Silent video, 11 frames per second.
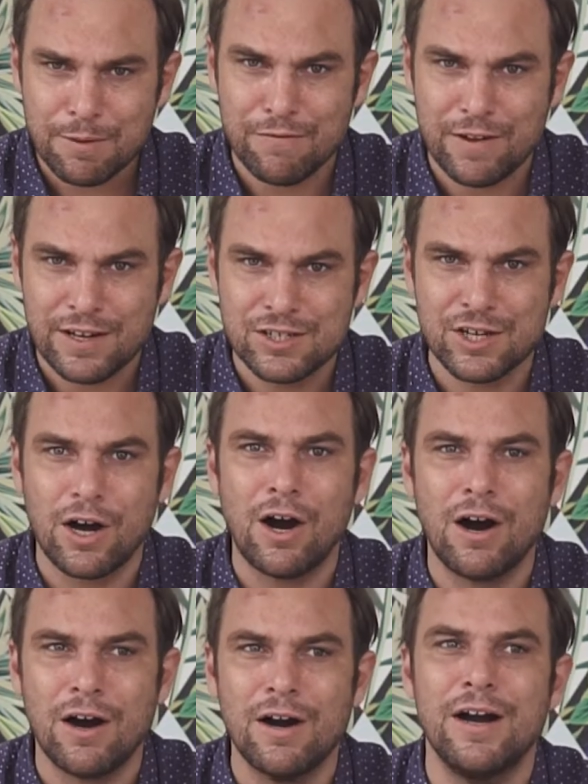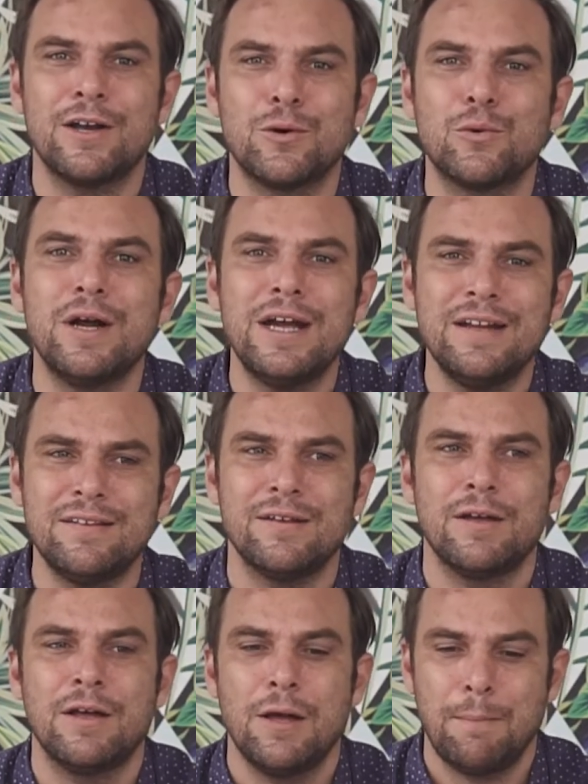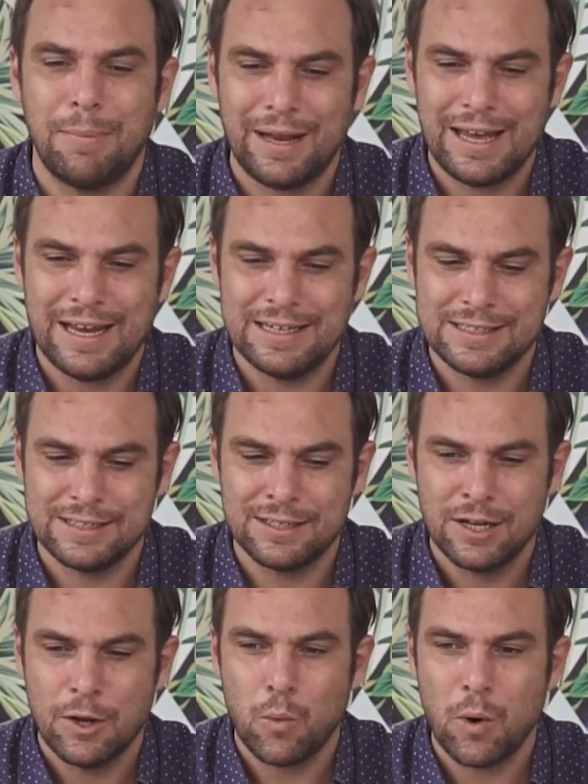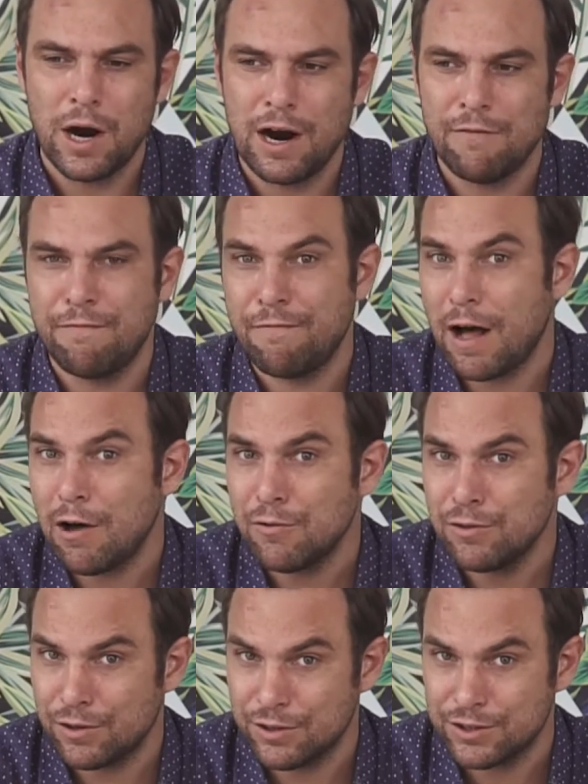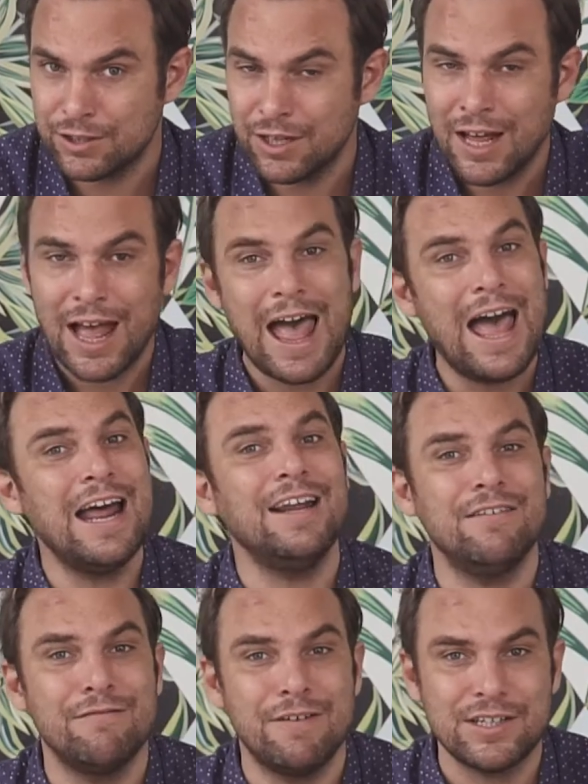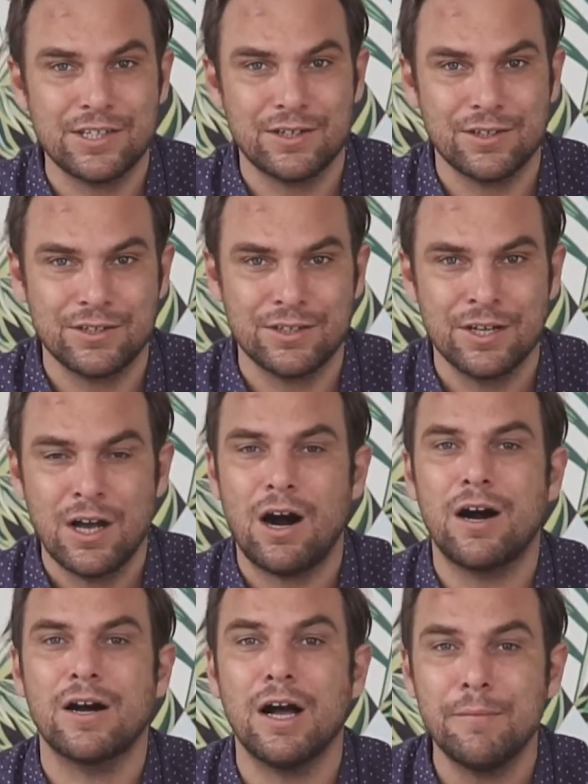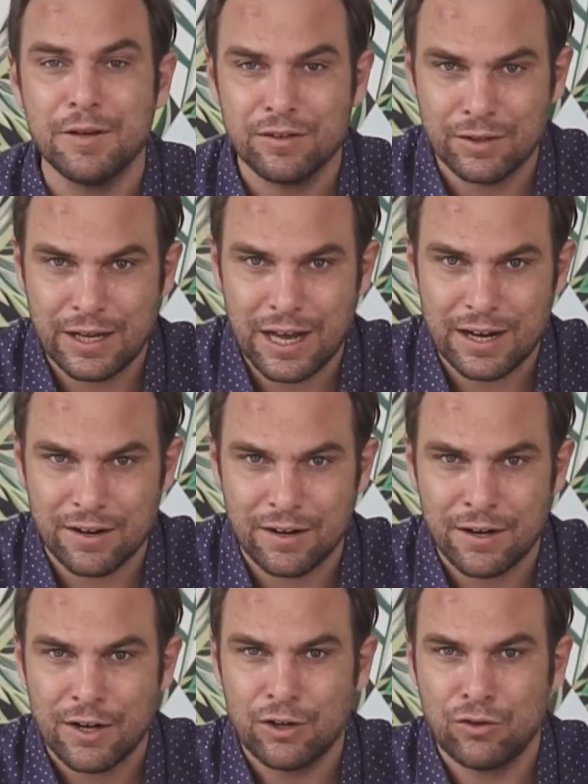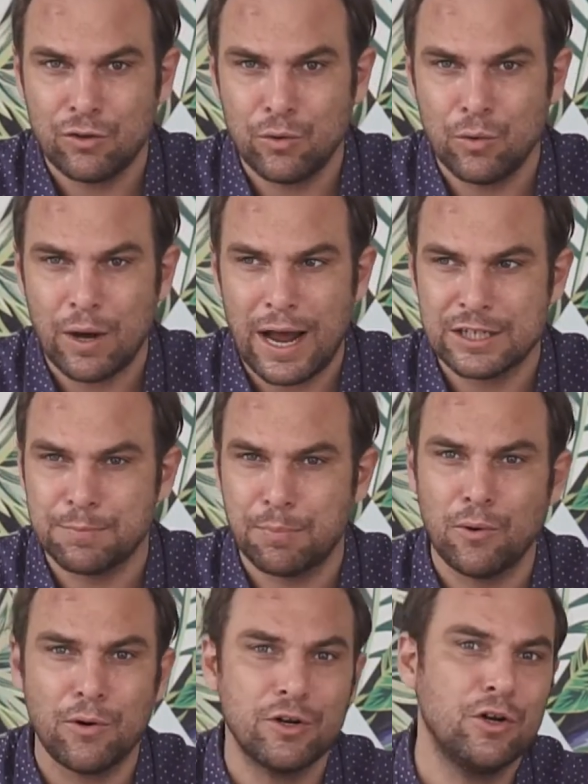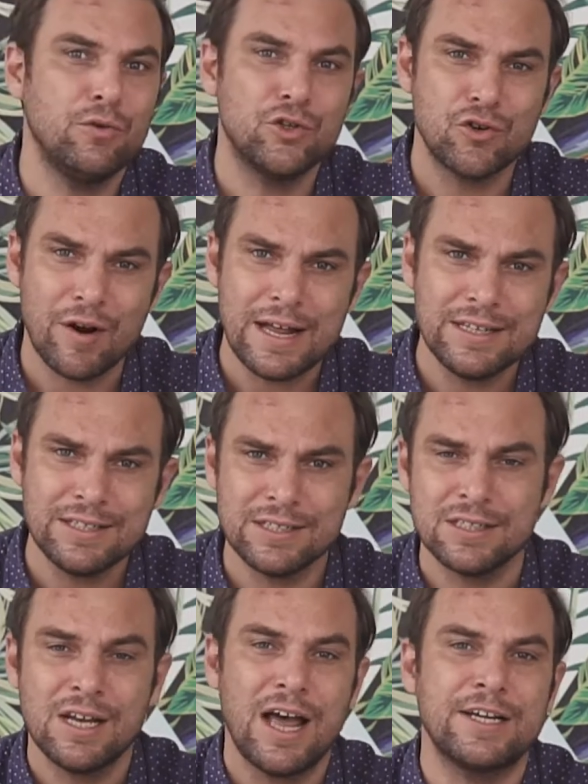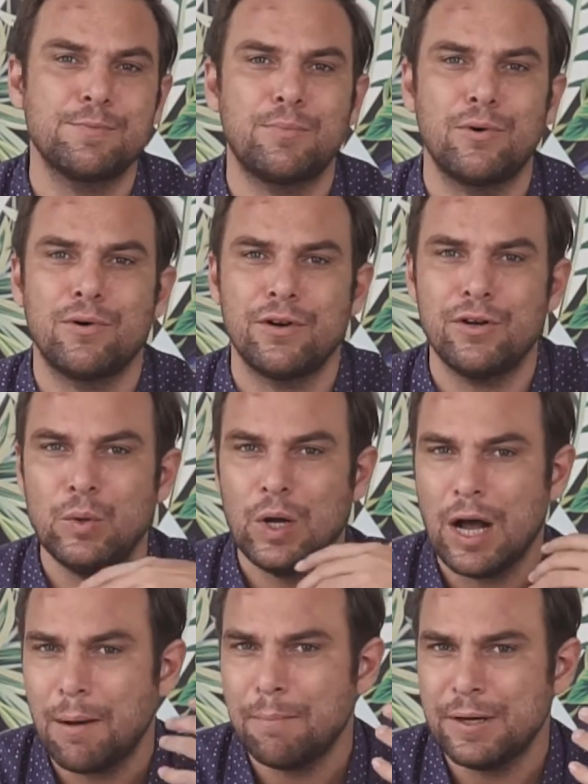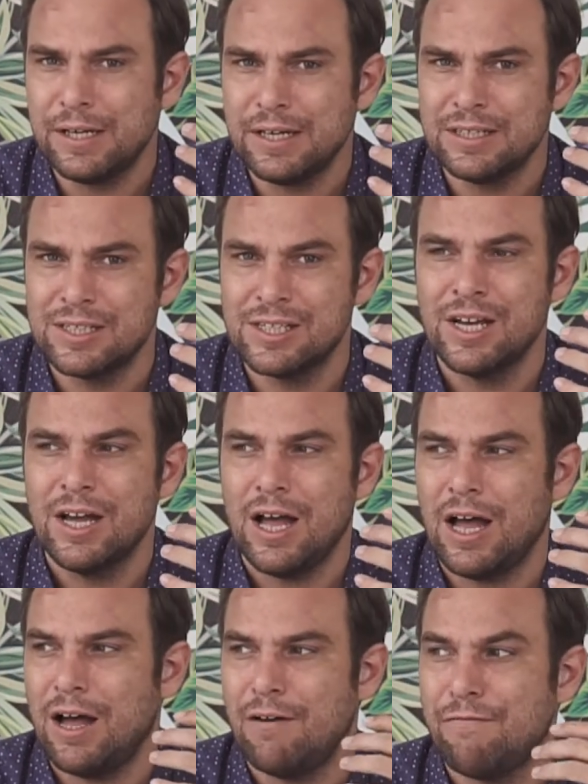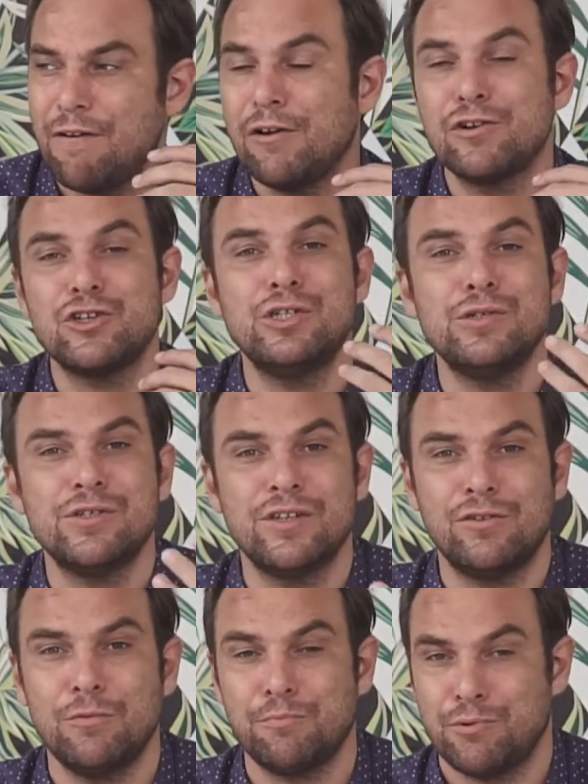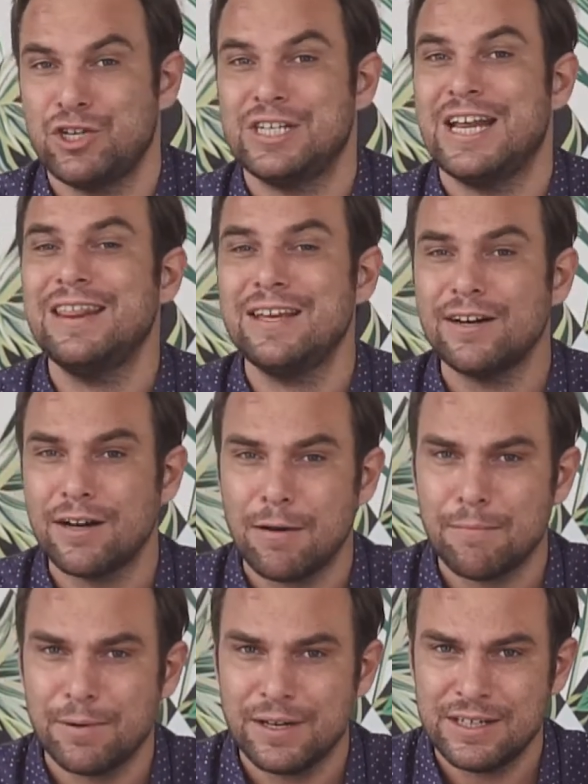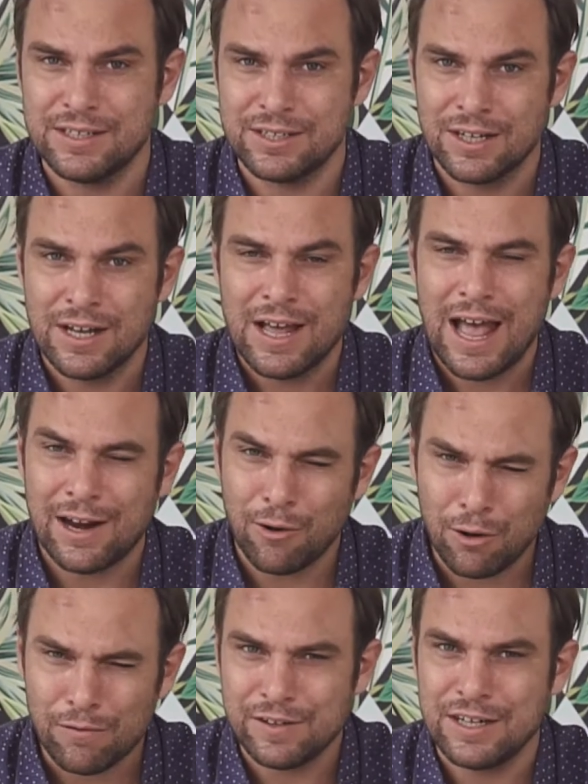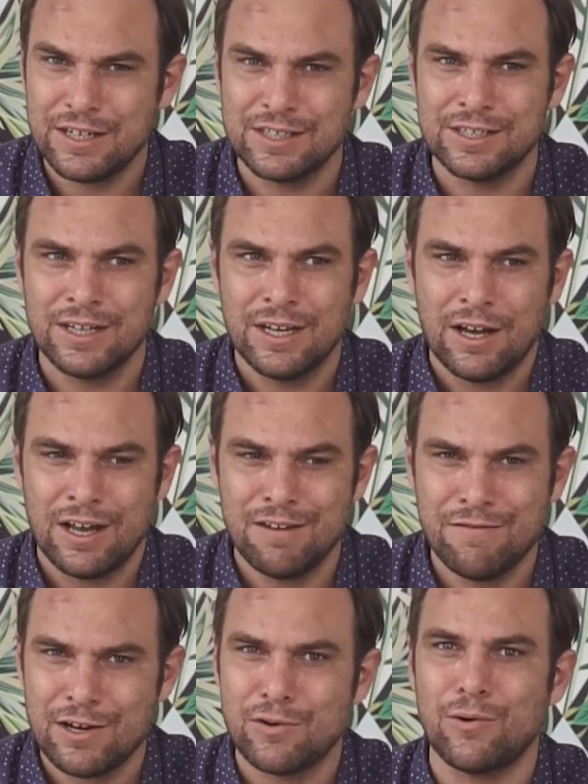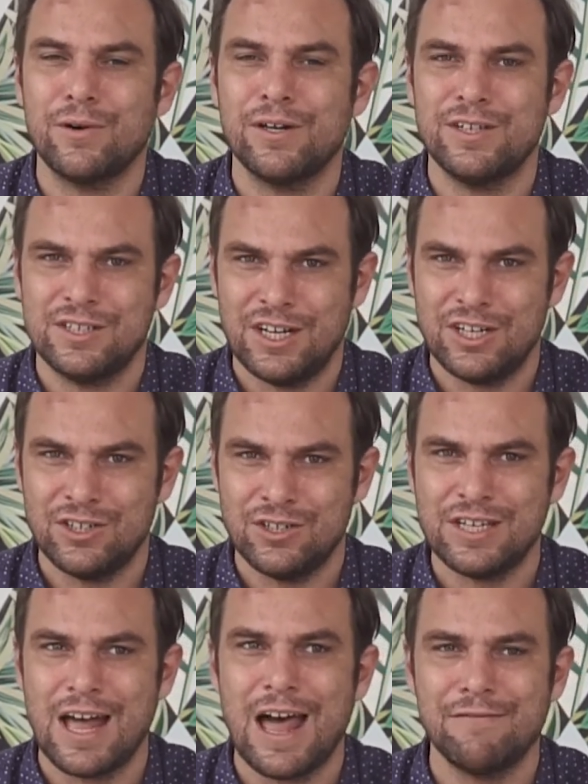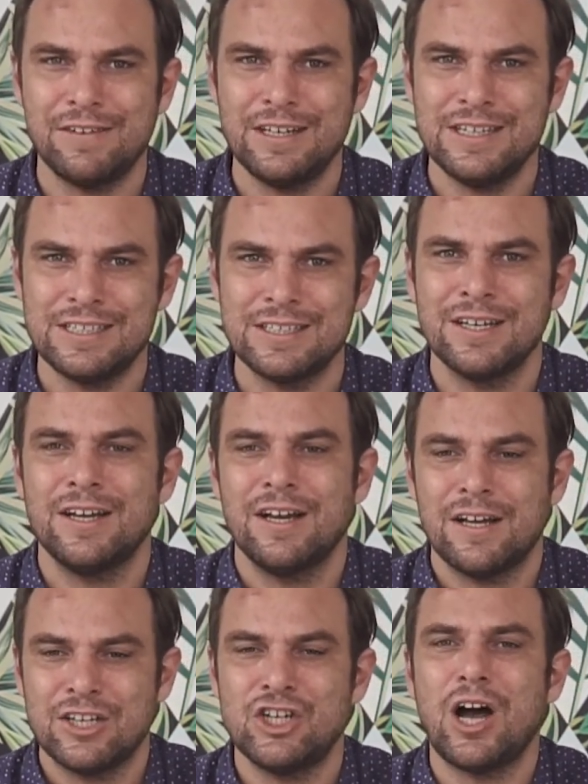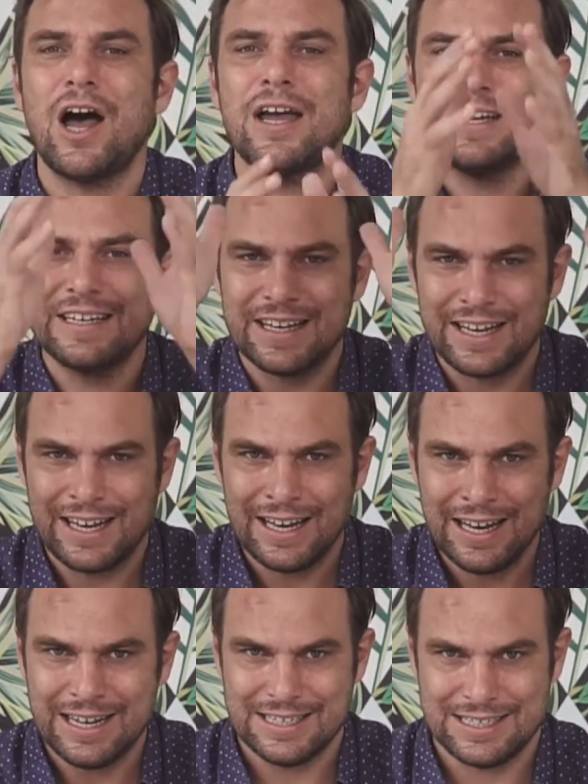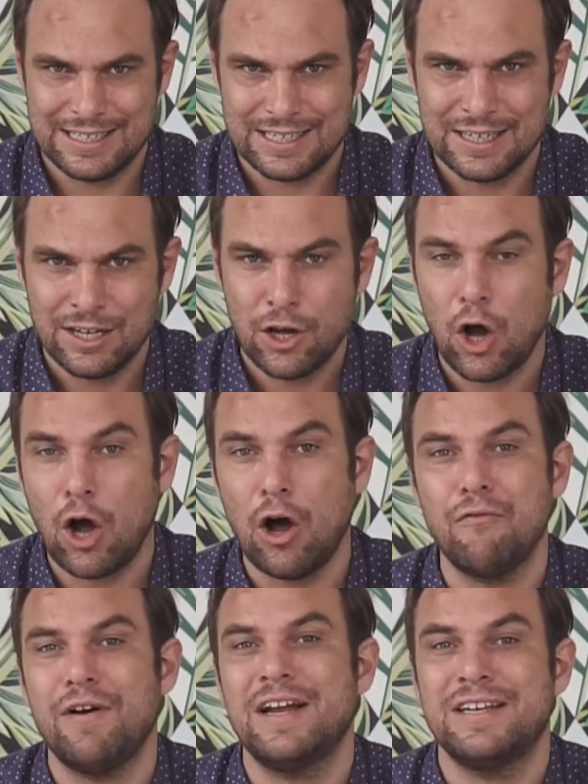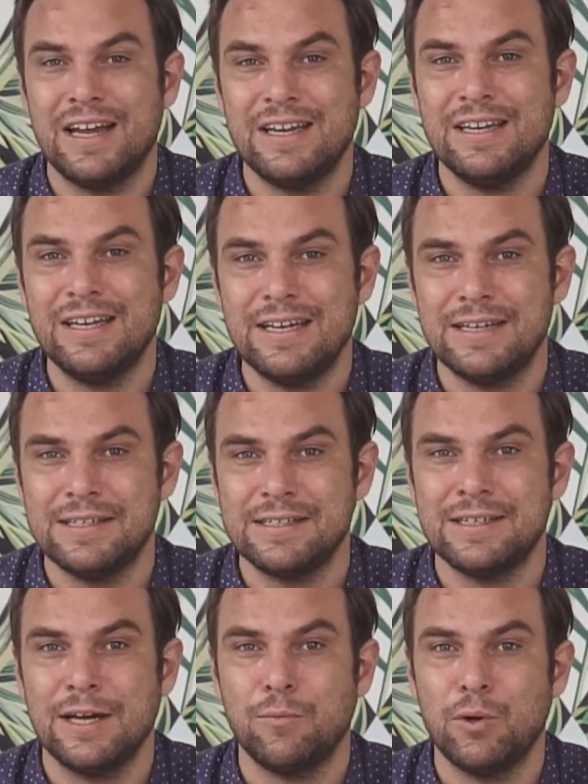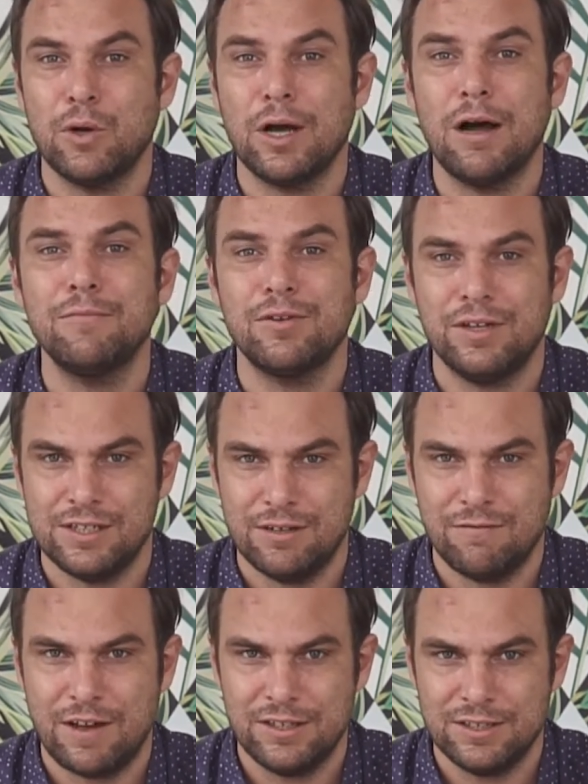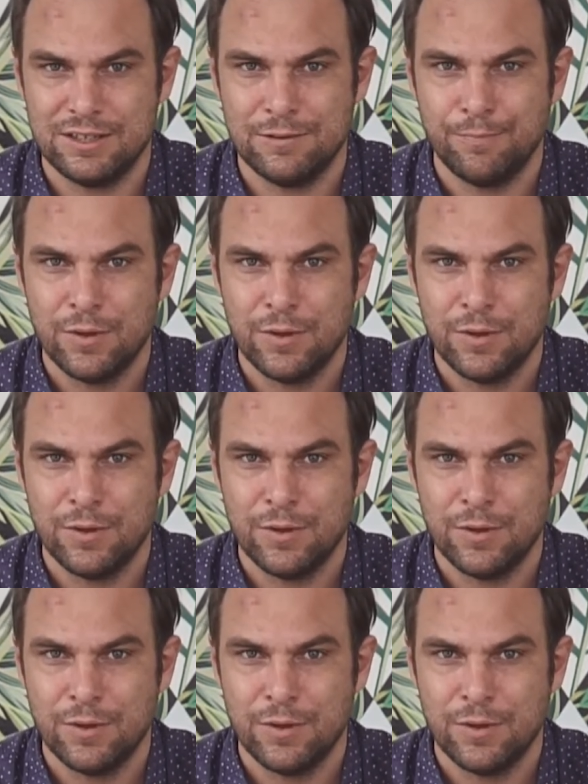events are a great place where founders and investors are coming together to explore the new trends, explore the new companies. Founders use it to present their companies. And all of these event organizations have these giant lists of attendees that will come to these events.